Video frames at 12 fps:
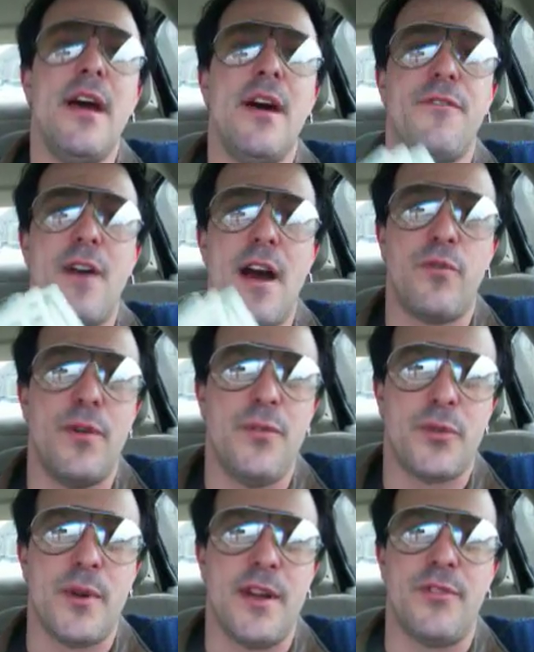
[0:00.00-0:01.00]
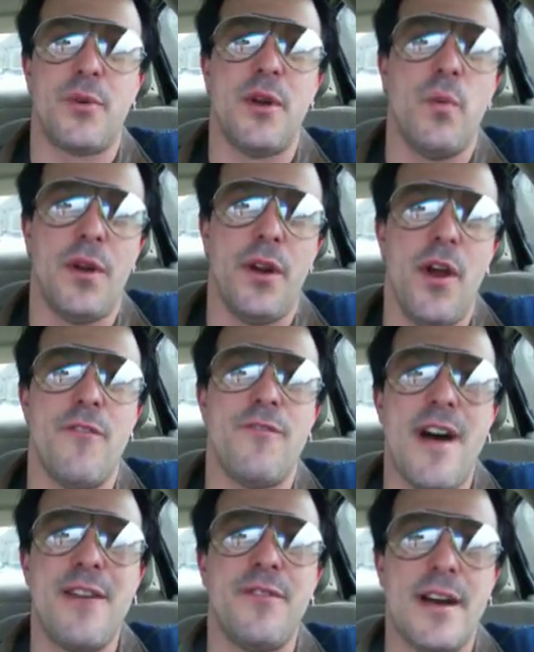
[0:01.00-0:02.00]

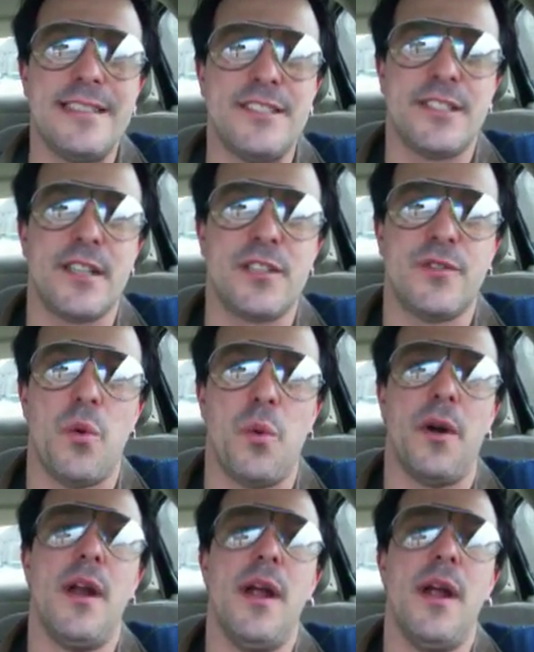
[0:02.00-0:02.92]
513-310-5964.